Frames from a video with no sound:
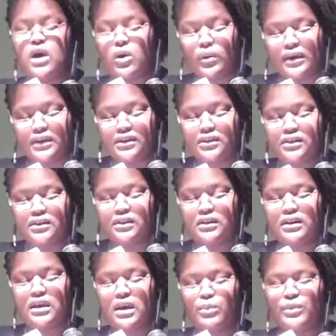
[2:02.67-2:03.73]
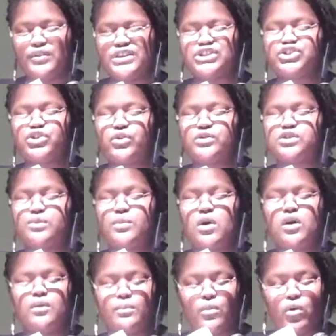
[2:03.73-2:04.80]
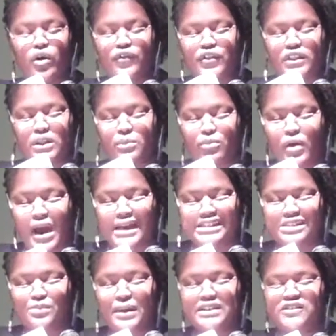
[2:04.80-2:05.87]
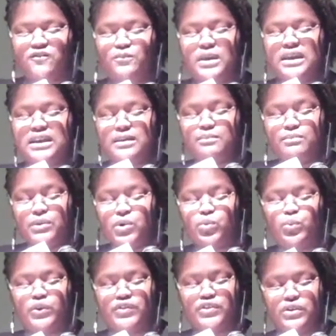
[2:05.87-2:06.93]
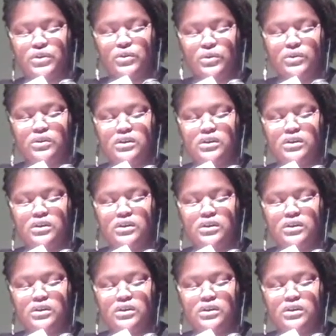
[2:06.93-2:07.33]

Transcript: know it, but this turns him on more than the prospect of making mute with you.